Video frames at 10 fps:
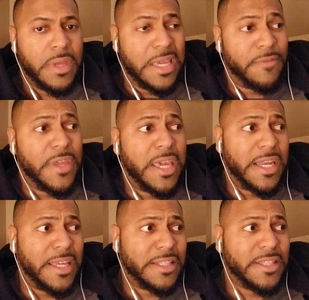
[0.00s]
if he
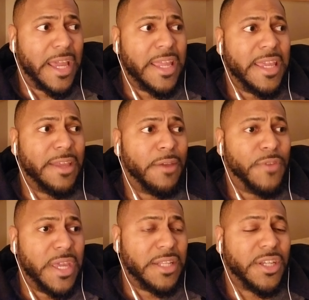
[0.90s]
gets that he if
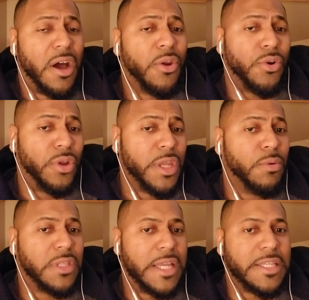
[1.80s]
he gets caught early
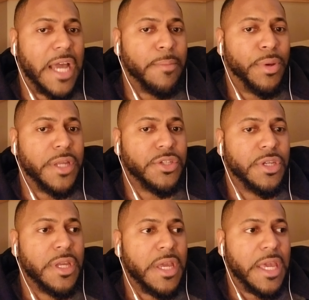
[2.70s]
with that tight punch,
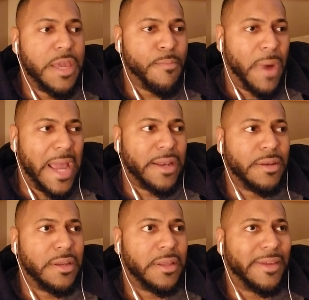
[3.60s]
he might
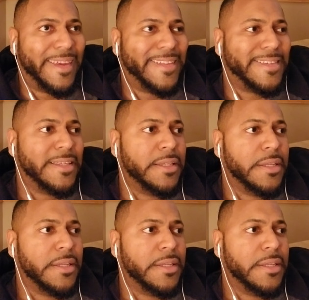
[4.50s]
get